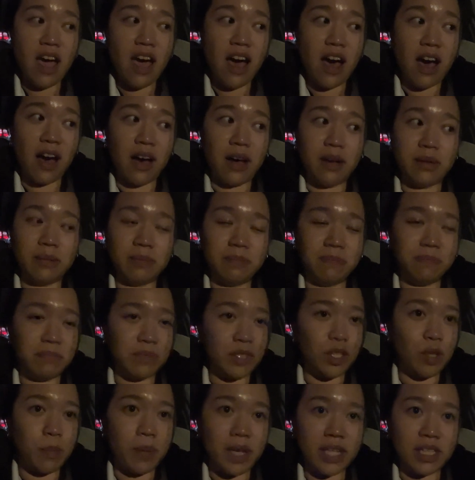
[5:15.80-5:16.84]
Um,
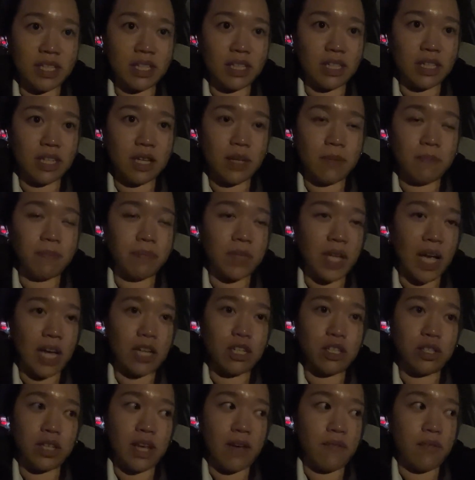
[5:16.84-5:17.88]
so basically I
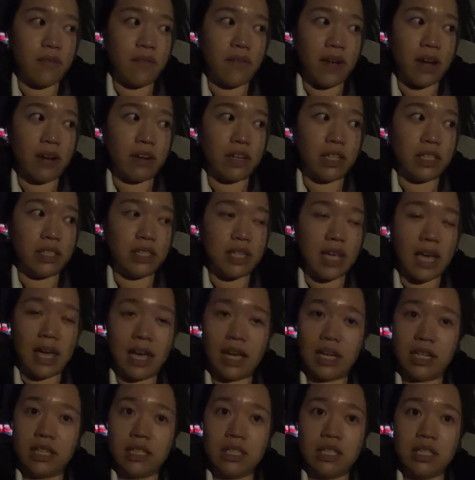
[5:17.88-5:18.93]
just have a virus
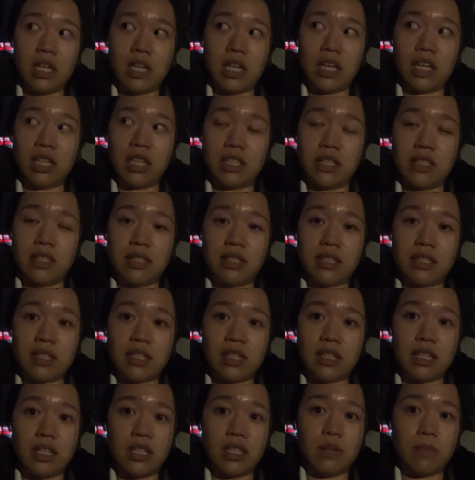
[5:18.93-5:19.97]
and it's
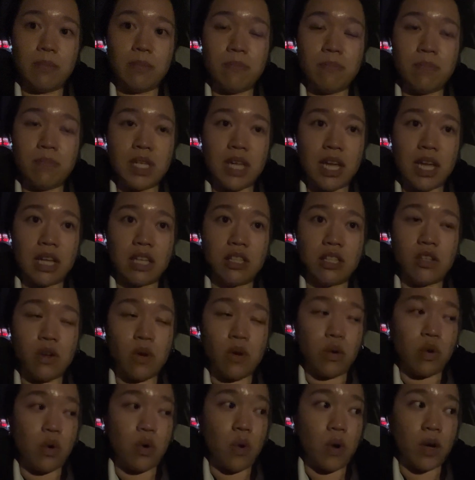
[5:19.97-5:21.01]
gonna take its
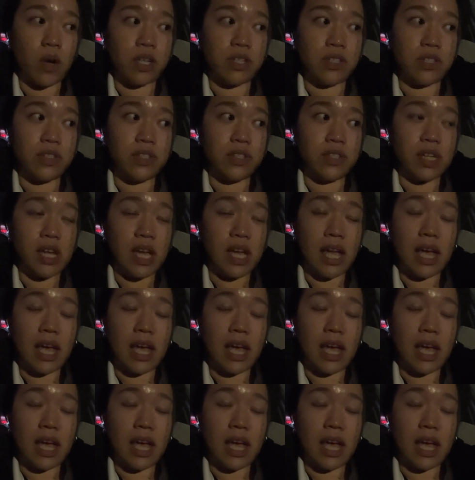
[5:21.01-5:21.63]
own course